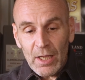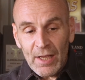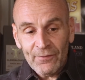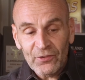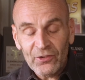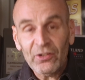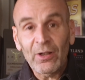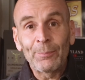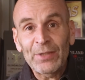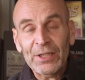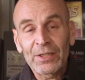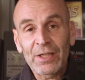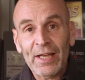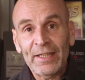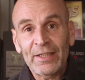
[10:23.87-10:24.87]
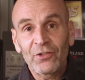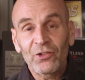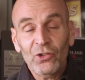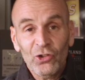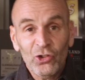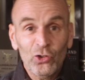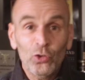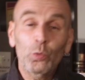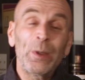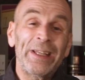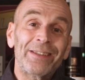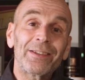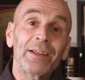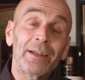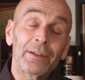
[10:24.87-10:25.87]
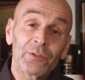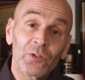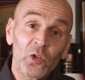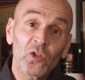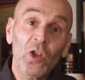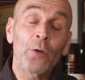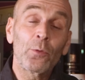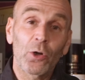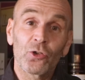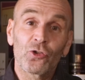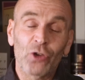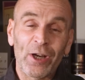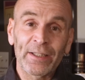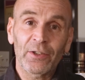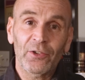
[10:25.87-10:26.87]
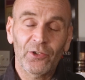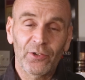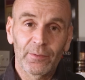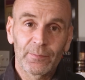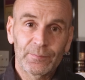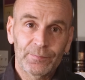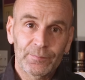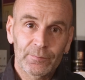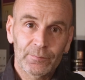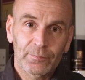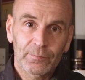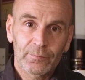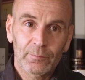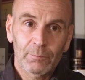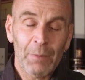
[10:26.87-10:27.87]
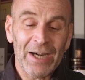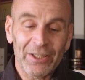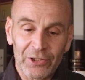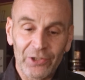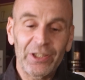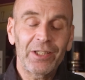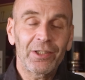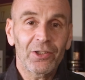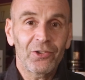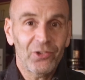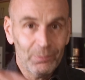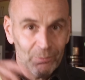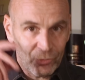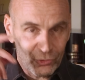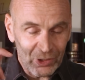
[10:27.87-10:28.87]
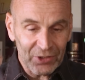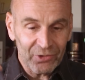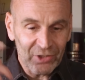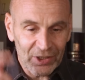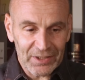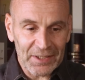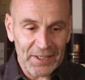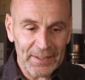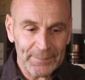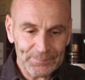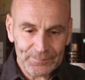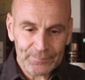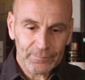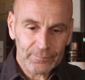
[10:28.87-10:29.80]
If somebody likes sweet and sour drinks, margaritas, drinks like that,